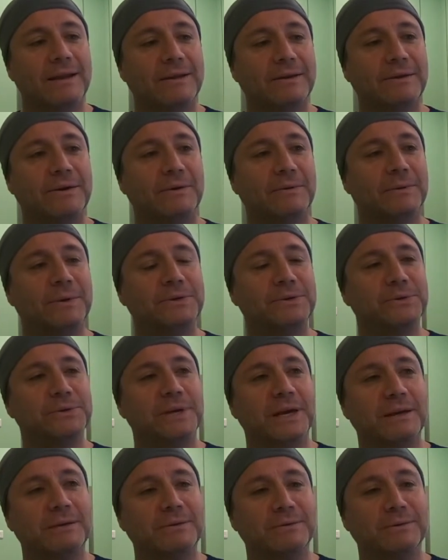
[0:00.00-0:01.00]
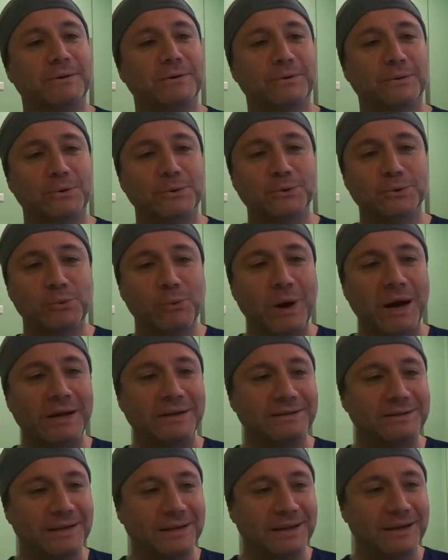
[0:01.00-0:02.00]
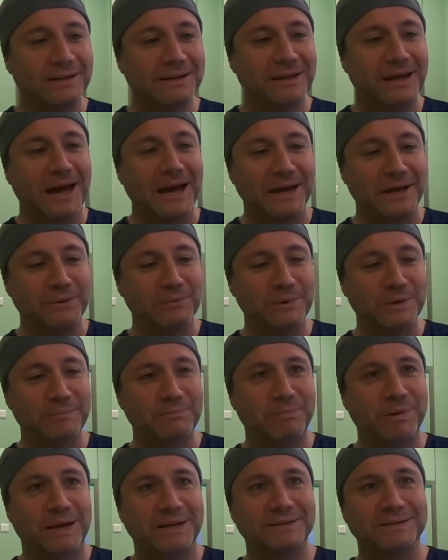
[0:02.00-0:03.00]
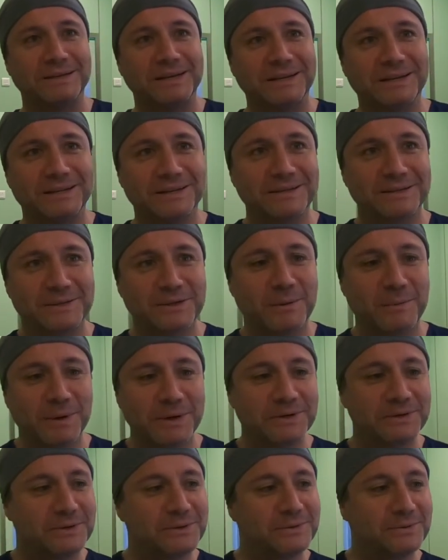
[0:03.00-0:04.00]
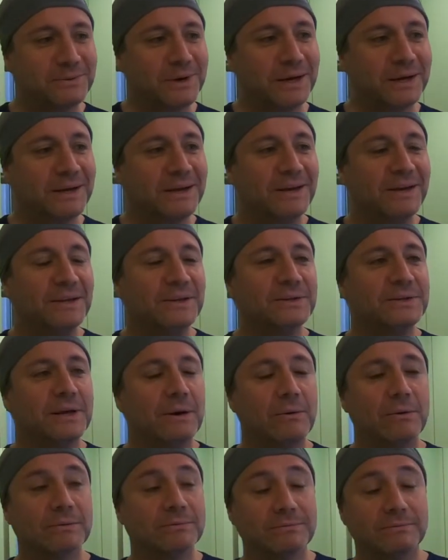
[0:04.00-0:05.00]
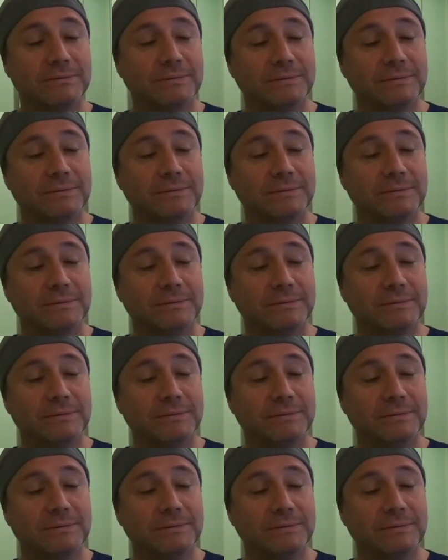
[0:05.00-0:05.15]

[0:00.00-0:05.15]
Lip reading: you know, when you say, you know, those whales that are dying with plastic in their stomachs, right? You say, oh,